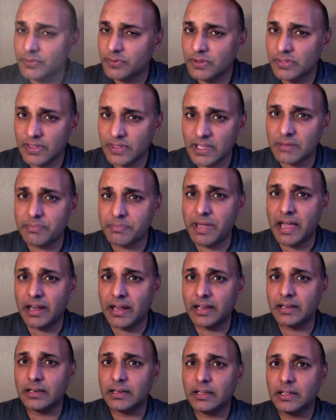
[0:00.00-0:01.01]
think about
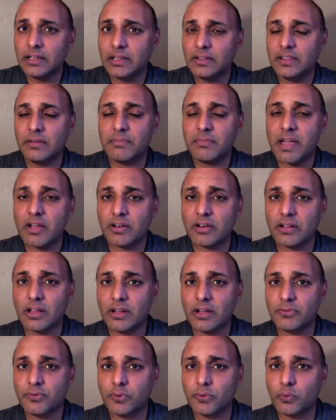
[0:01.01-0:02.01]
it, the amount
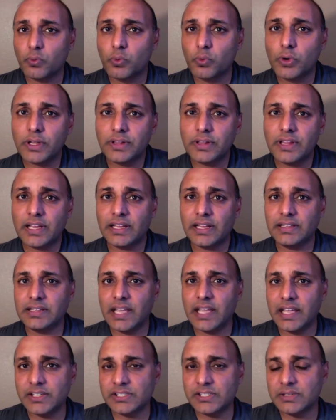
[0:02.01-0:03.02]
of wood that it
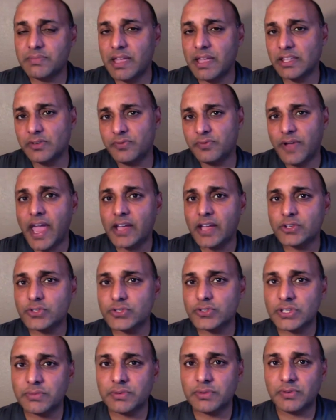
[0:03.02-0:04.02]
takes to manufacture
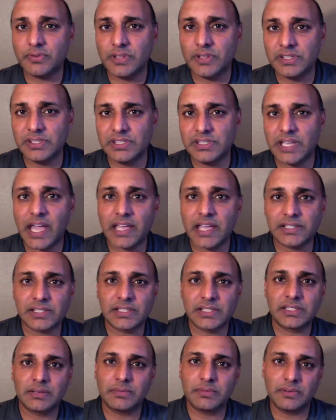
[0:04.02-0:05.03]
some of these desks,
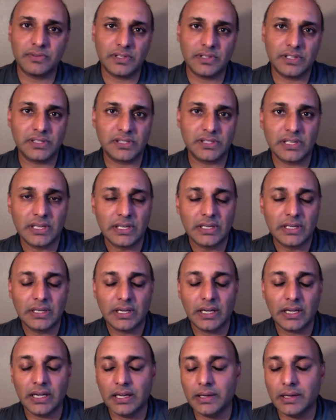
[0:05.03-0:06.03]
some of these,
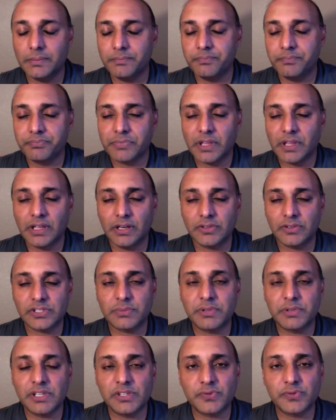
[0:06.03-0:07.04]

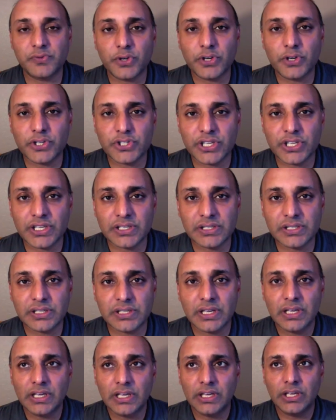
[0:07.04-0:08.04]
some of these
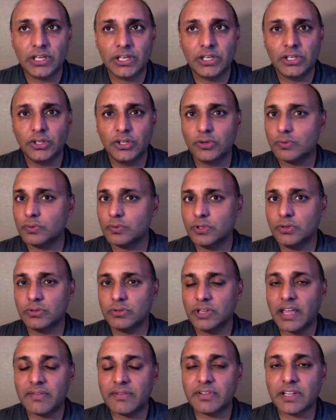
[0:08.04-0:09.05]
furnishings, you're
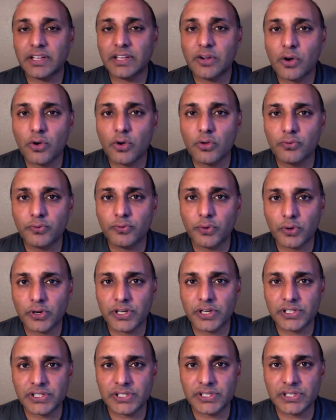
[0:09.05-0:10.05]
leveling whole
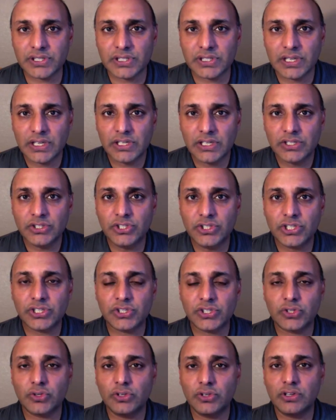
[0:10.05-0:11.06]
forests just
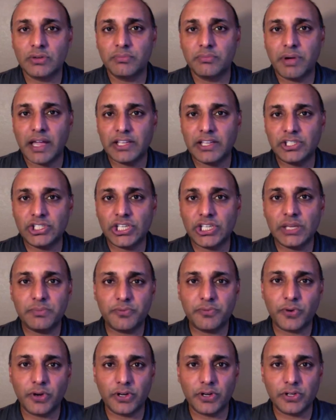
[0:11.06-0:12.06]
so you can buy cheap
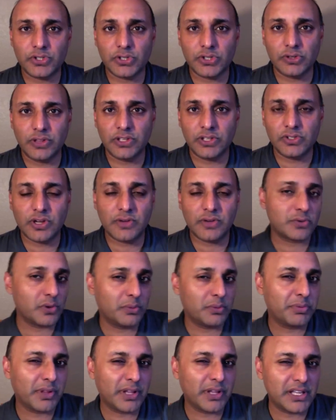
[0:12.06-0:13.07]
furniture that you have to
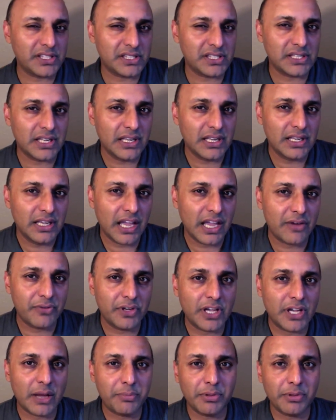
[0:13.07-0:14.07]
replace every
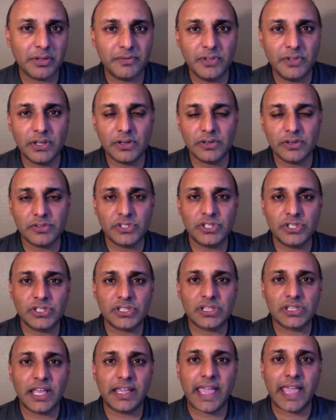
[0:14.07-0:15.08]
couple of years.
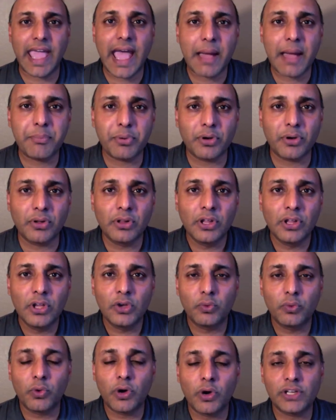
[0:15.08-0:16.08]
Just like Apple
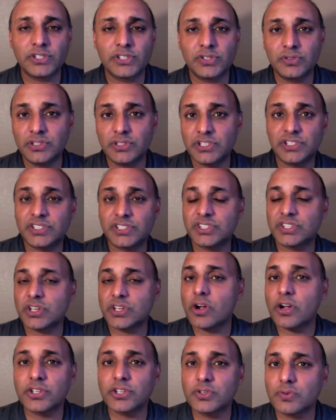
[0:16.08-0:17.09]
wants you to
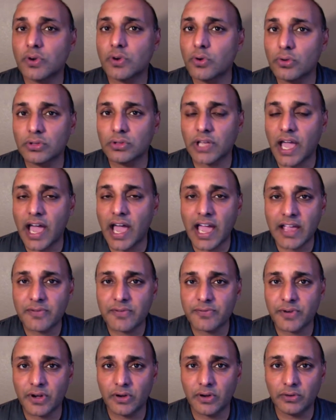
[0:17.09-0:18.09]
discard your old
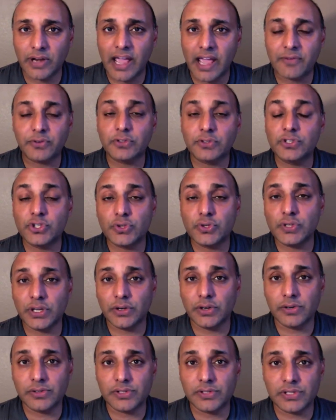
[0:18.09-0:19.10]
iPhone after 2
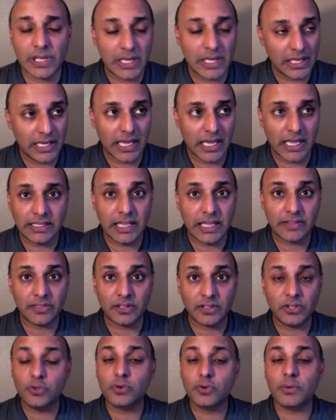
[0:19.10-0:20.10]
years and get the
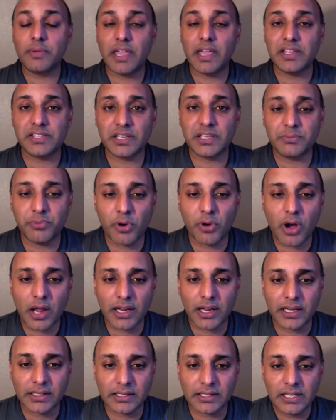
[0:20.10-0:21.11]
new amazing
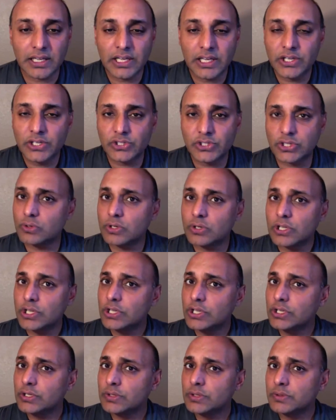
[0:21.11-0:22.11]
product. So
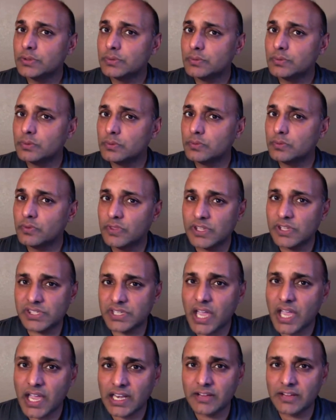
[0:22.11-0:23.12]
this
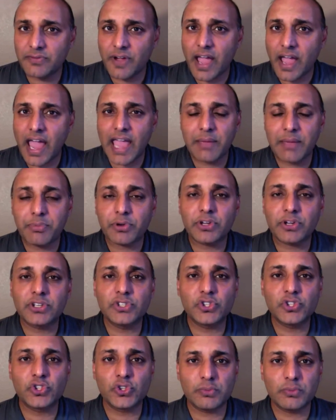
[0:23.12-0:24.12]
kind of
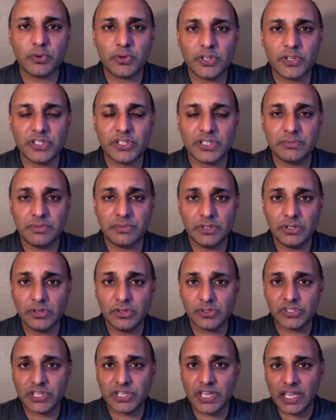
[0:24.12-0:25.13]
hyper-consumerism, you're
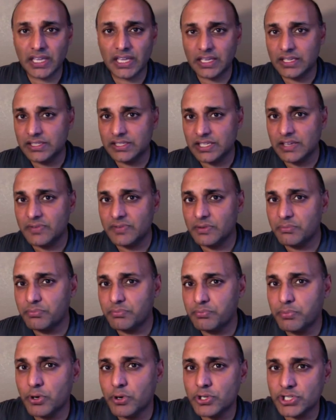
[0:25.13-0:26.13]
saying, is even
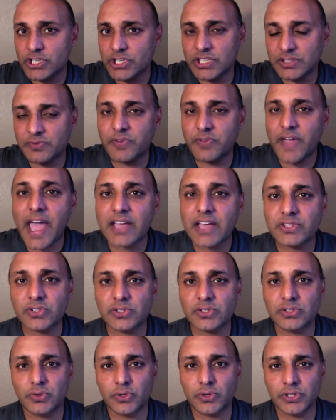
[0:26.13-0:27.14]
pushing us faster
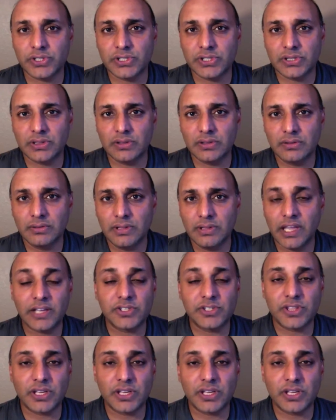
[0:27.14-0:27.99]
towards the edge of the